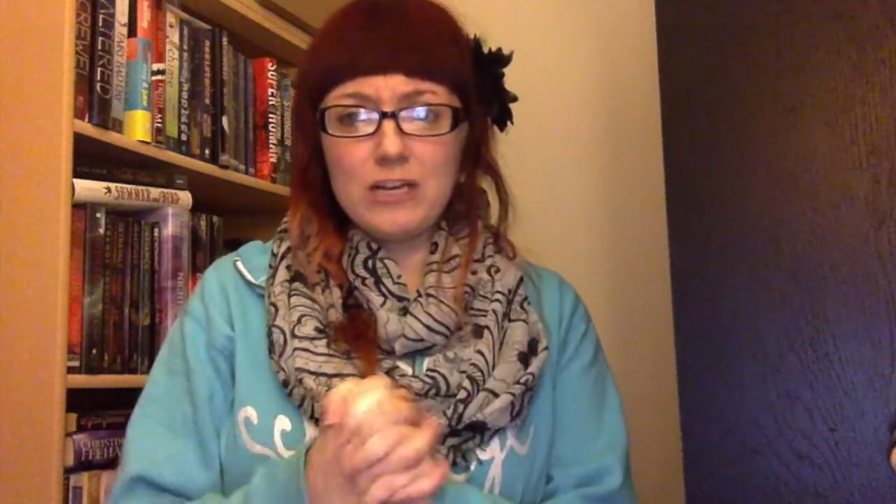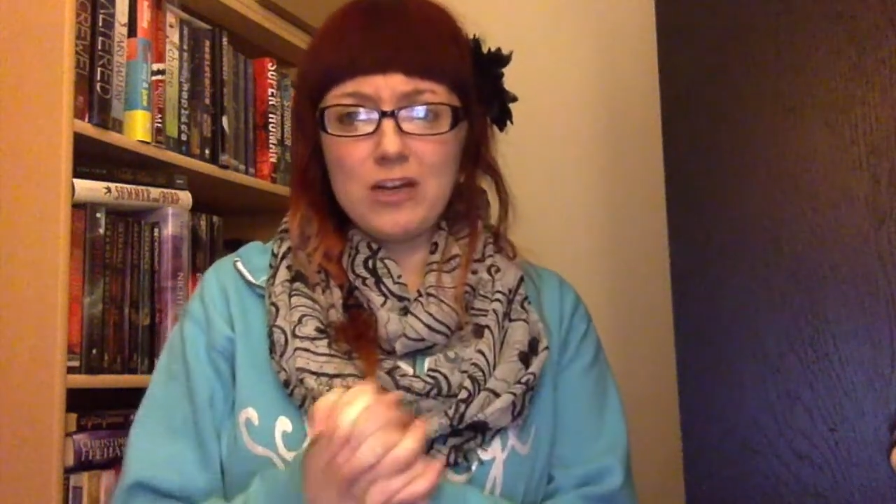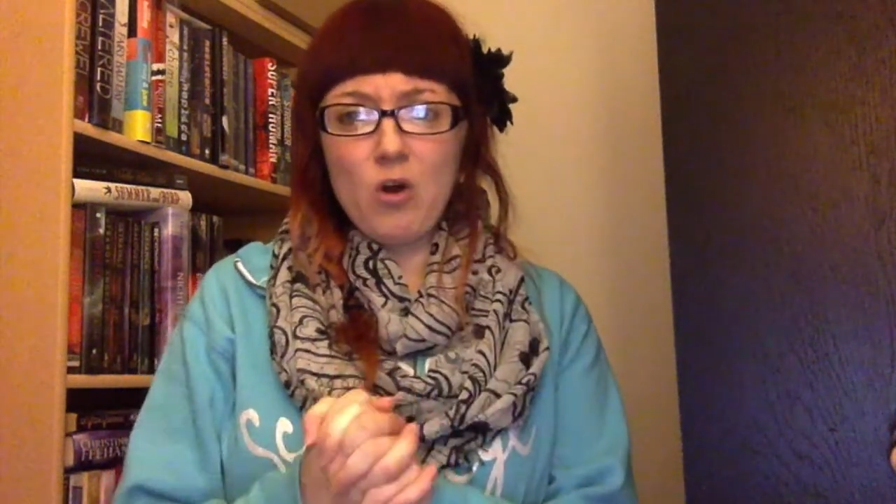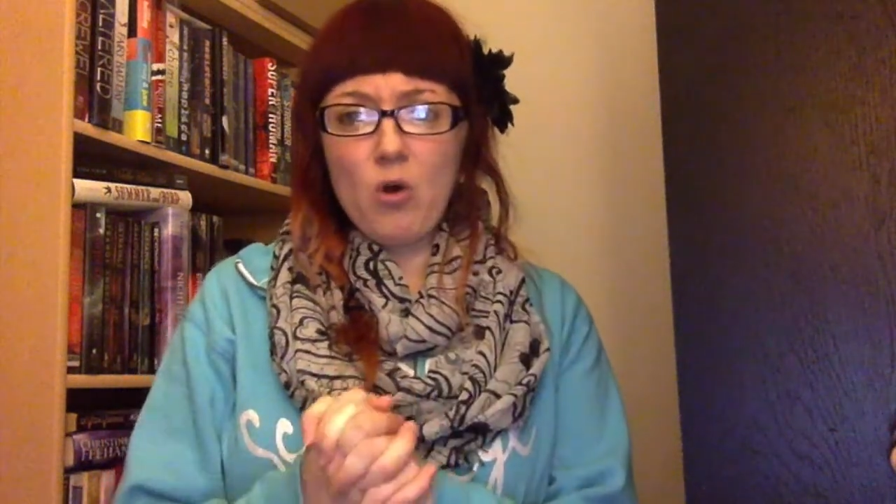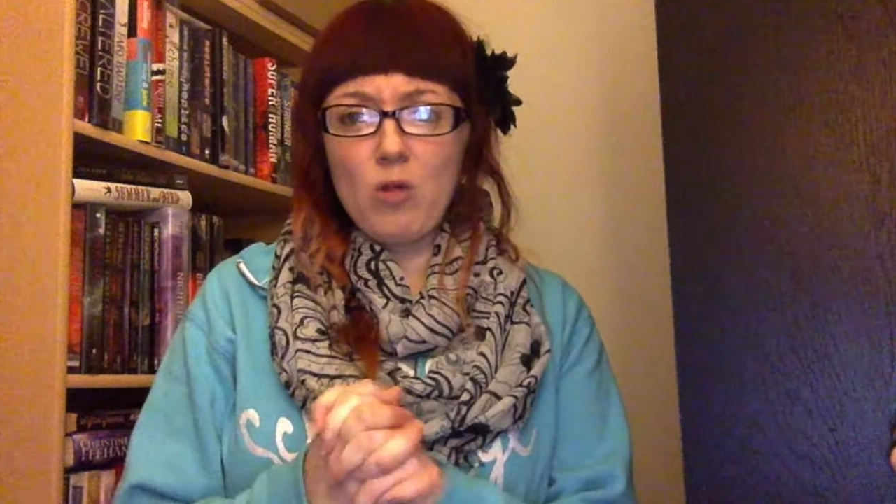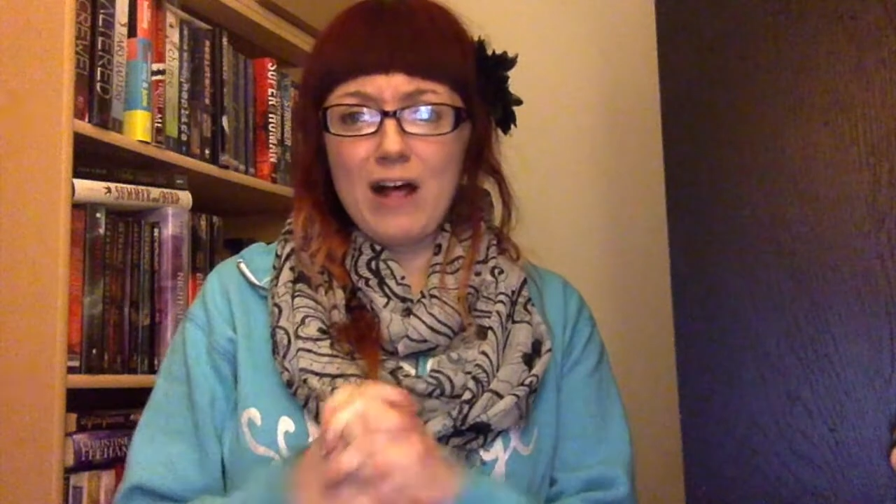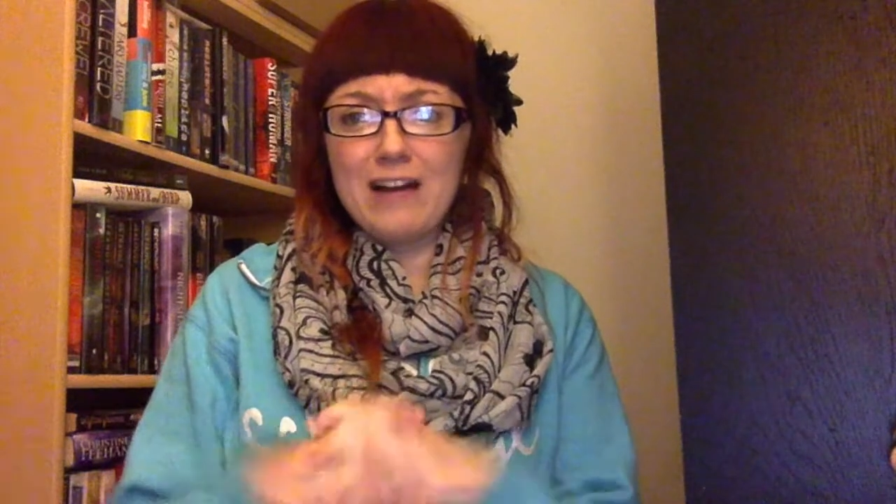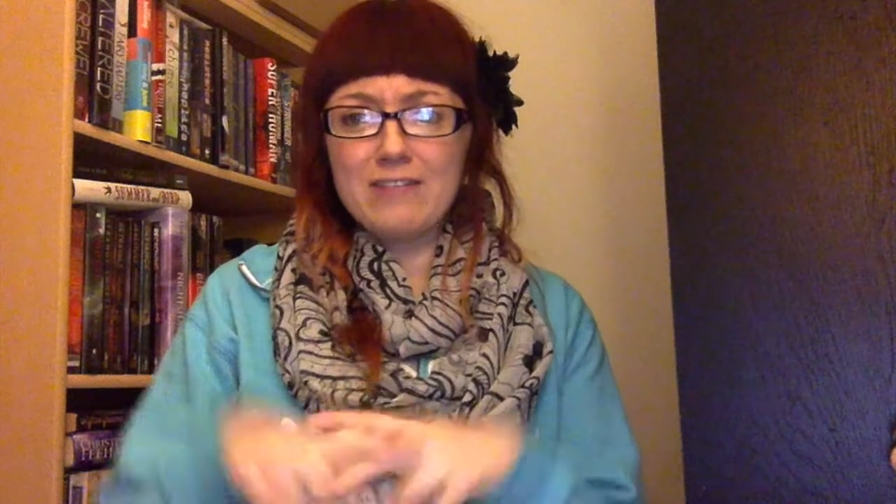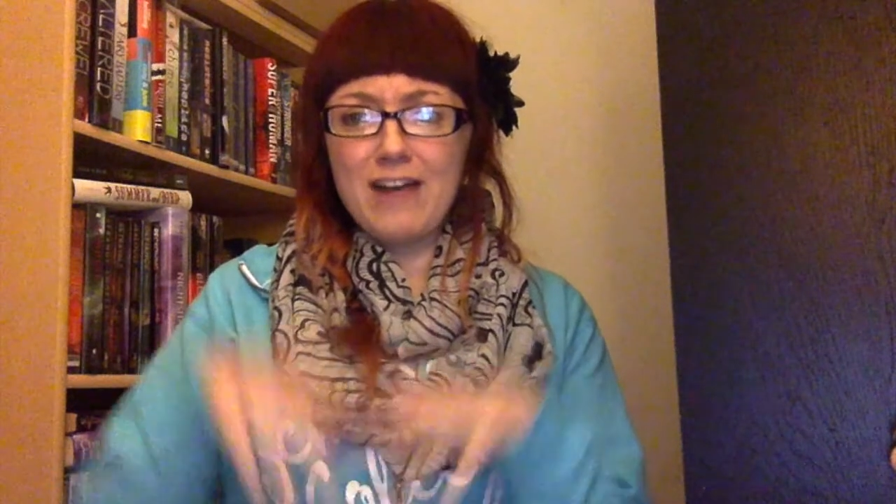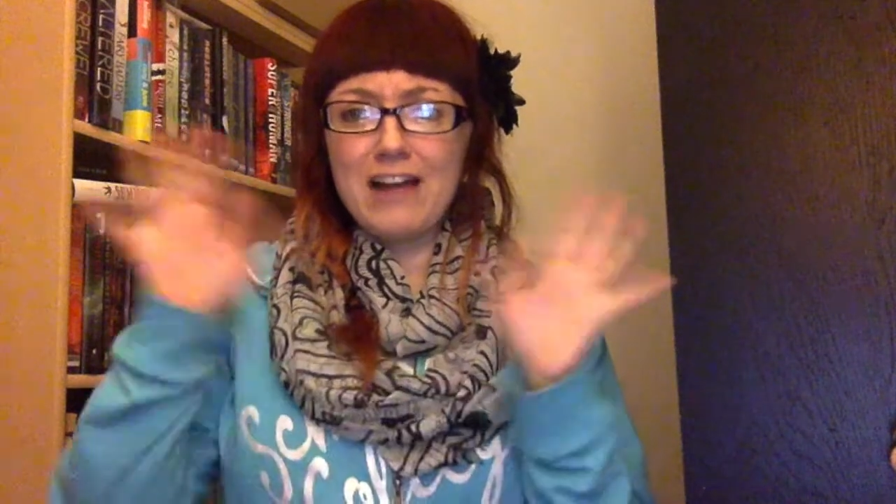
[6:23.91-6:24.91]
read a whole
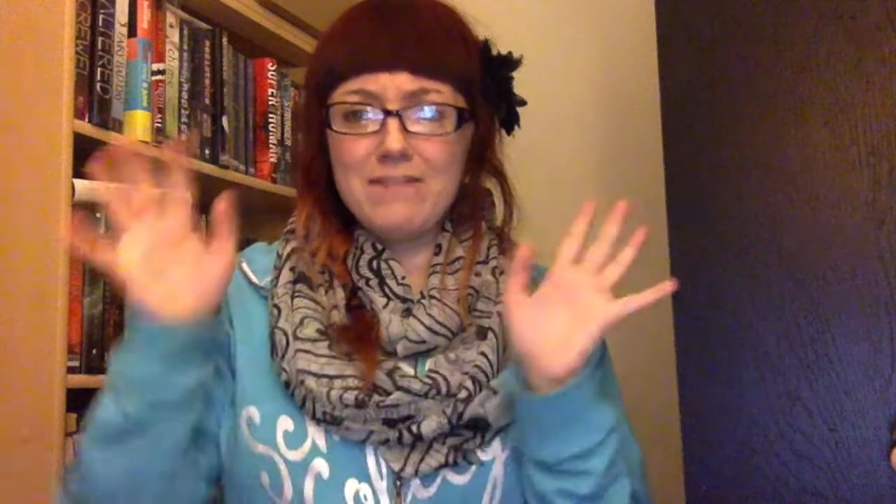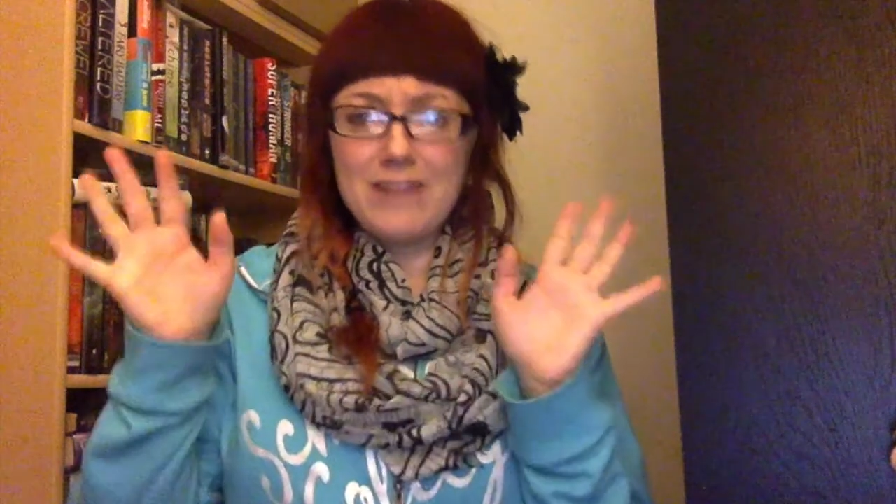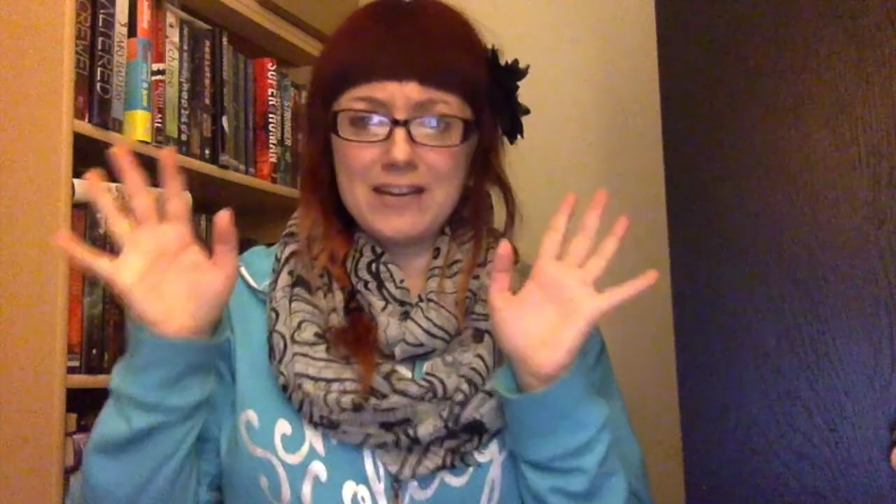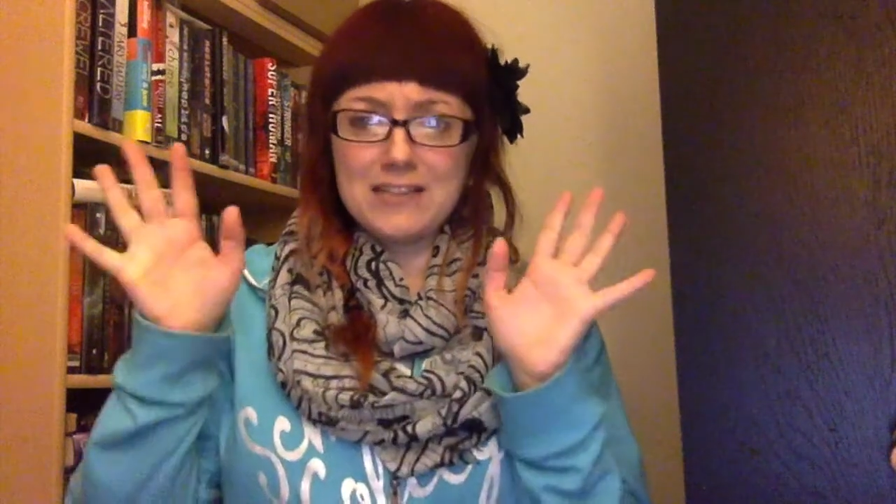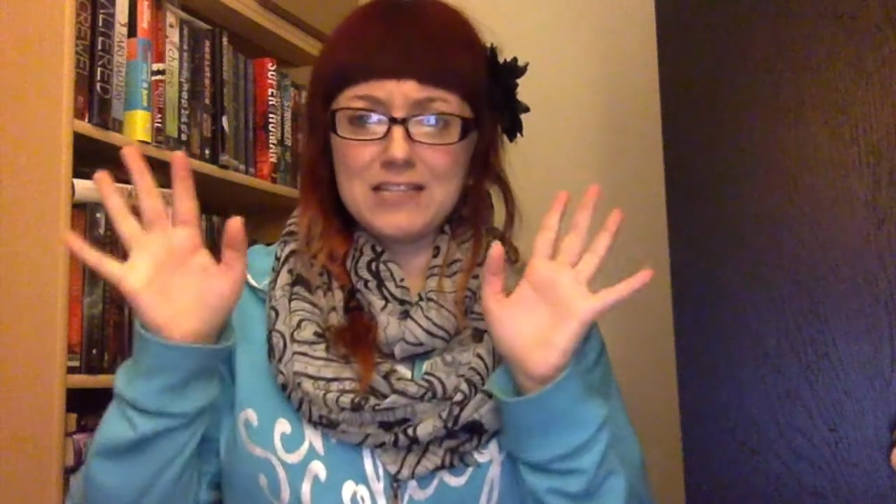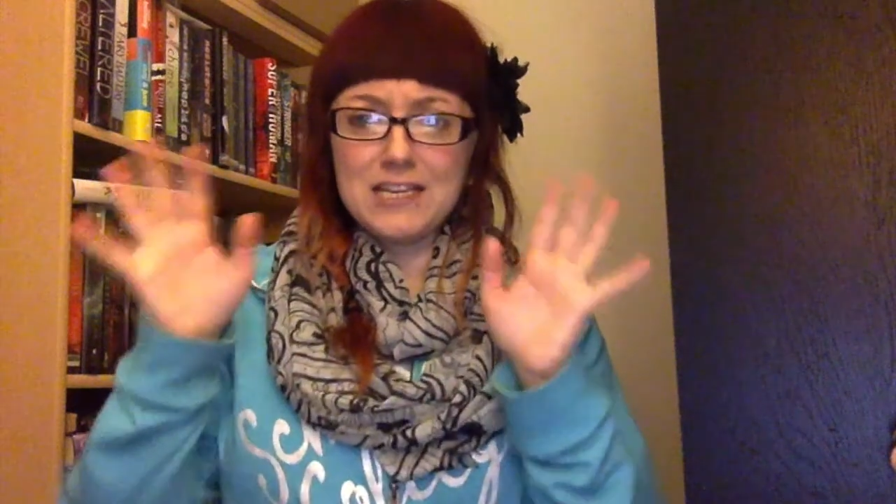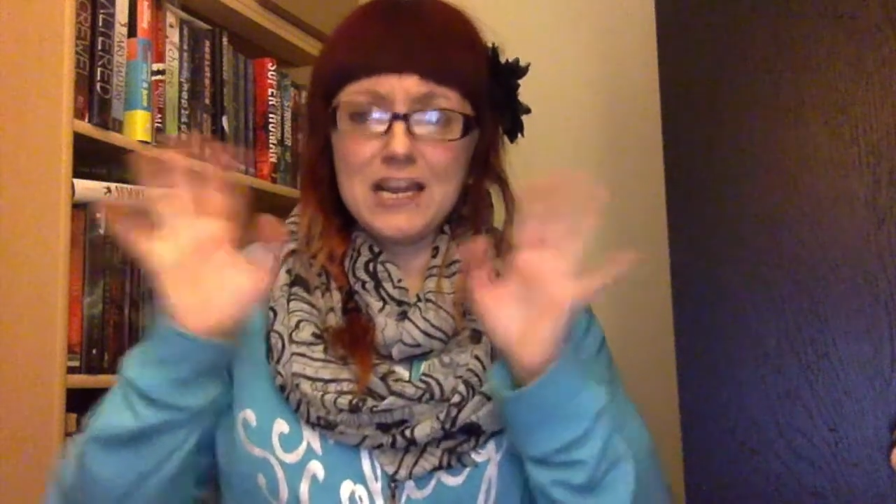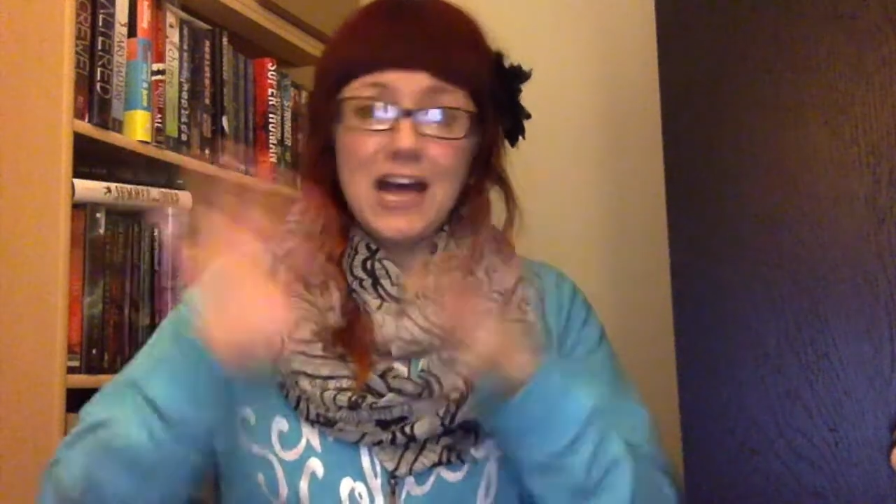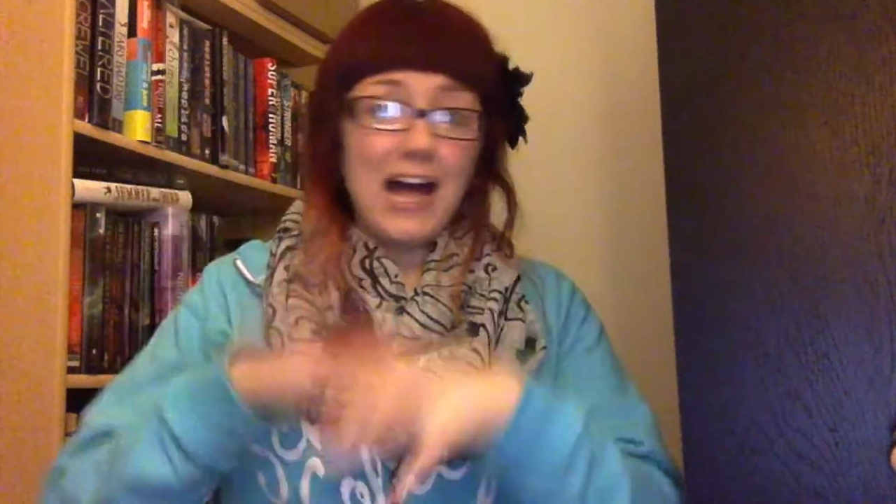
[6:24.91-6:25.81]
lot of high fantasy.